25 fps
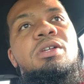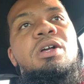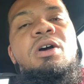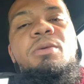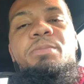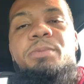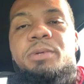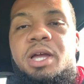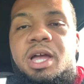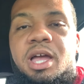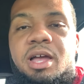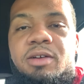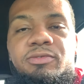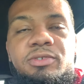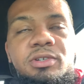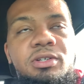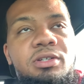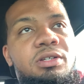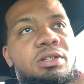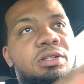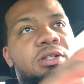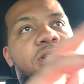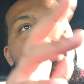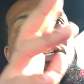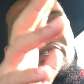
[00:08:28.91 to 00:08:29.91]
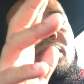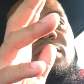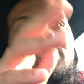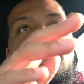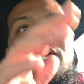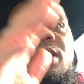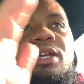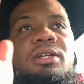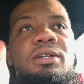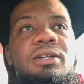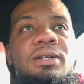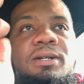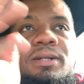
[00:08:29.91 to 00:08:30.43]
hope you have a good
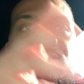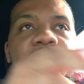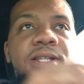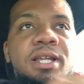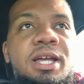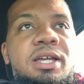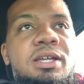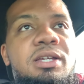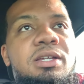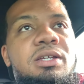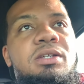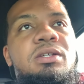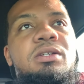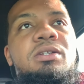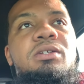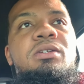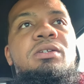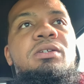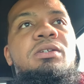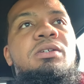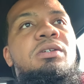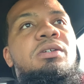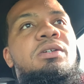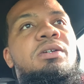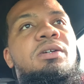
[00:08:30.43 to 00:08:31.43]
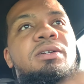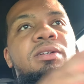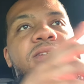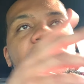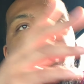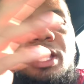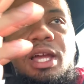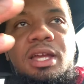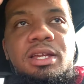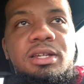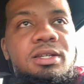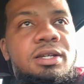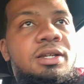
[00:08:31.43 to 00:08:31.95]
day, good night.
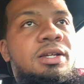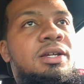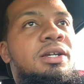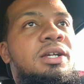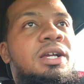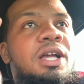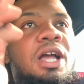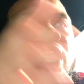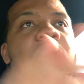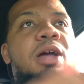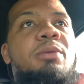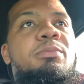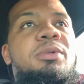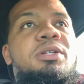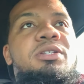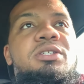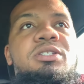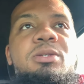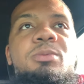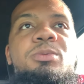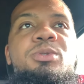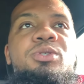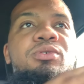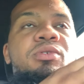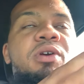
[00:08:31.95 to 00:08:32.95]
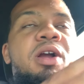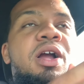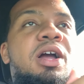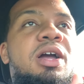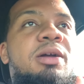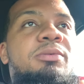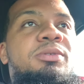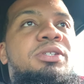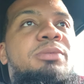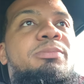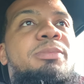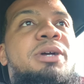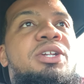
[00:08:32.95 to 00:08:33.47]
Like, comment,
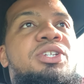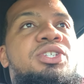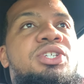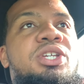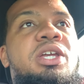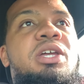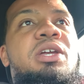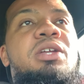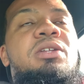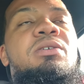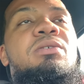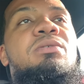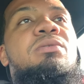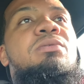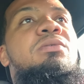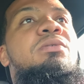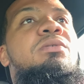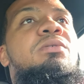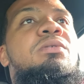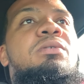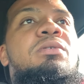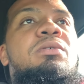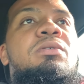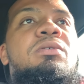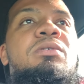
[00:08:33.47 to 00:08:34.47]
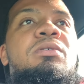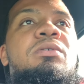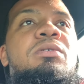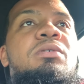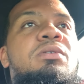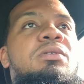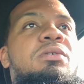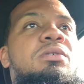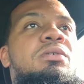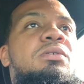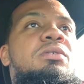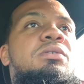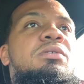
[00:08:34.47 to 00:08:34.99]
subscribe to my channel.
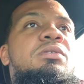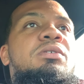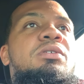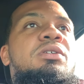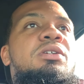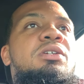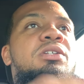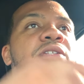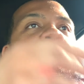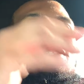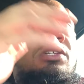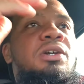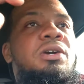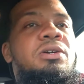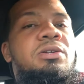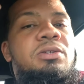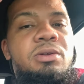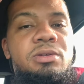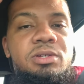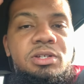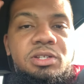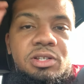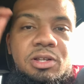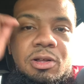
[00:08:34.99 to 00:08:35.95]
Turn on the